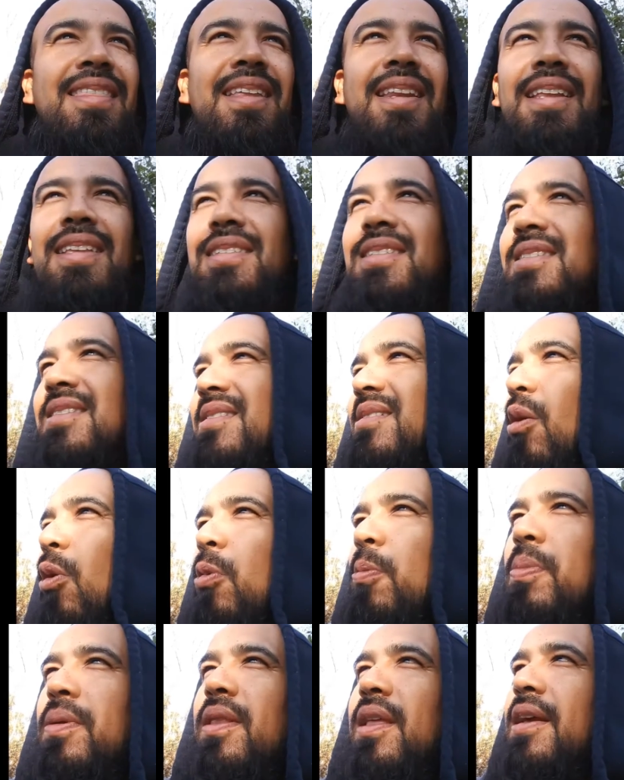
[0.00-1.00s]
I just
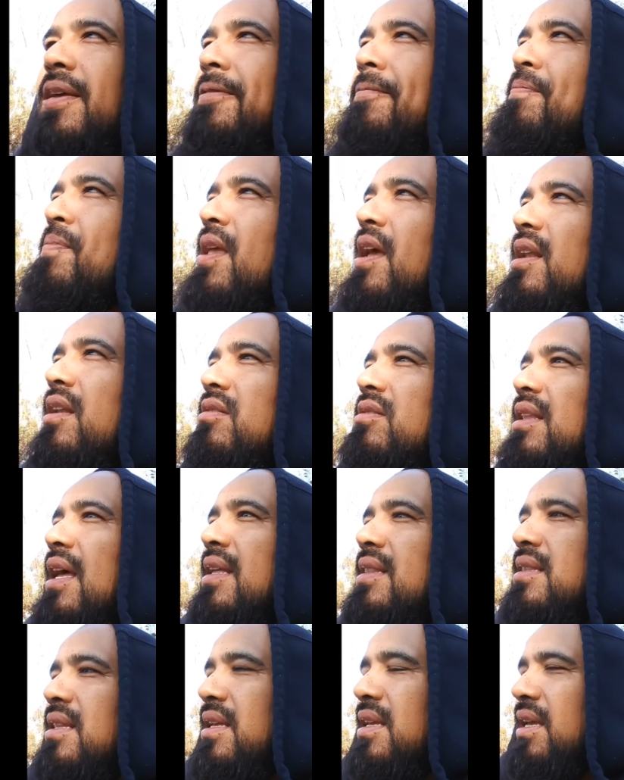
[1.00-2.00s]
opened it. And it was like
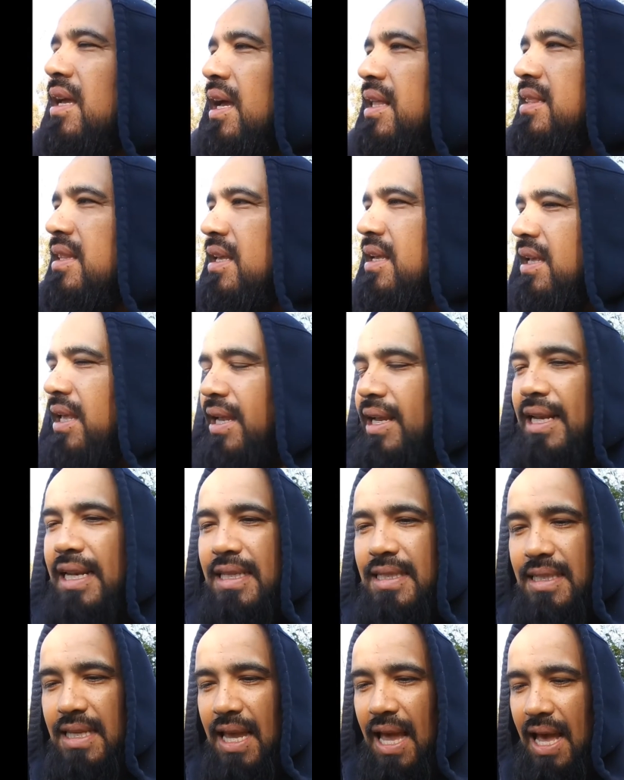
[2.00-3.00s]
I think
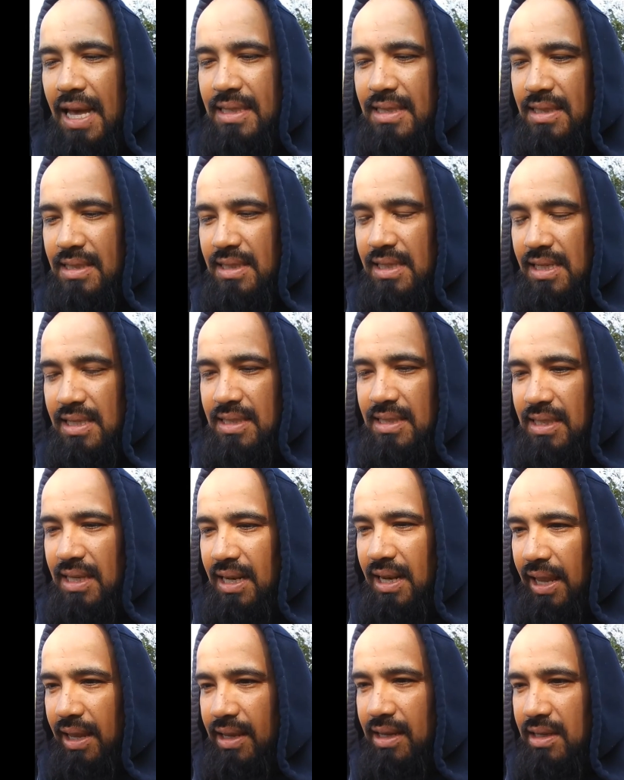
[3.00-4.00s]
Ecclesiastes, and it said
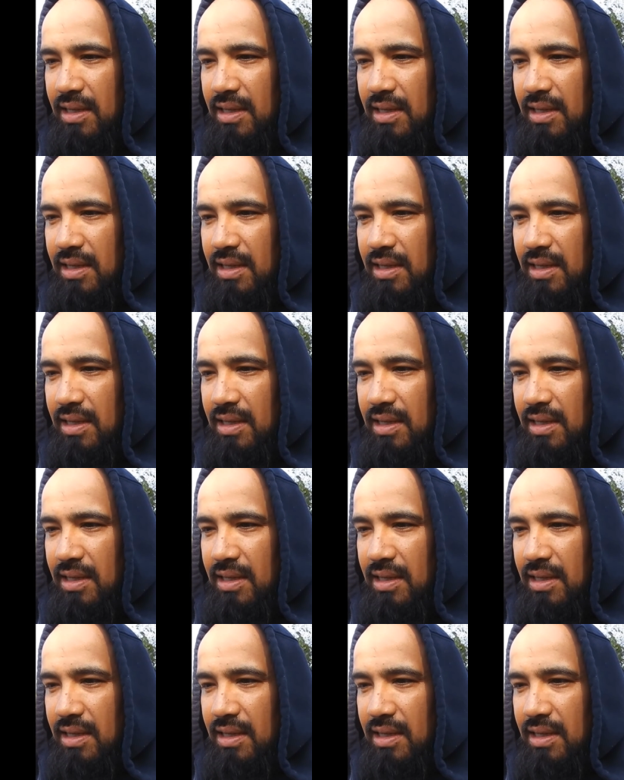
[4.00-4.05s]
like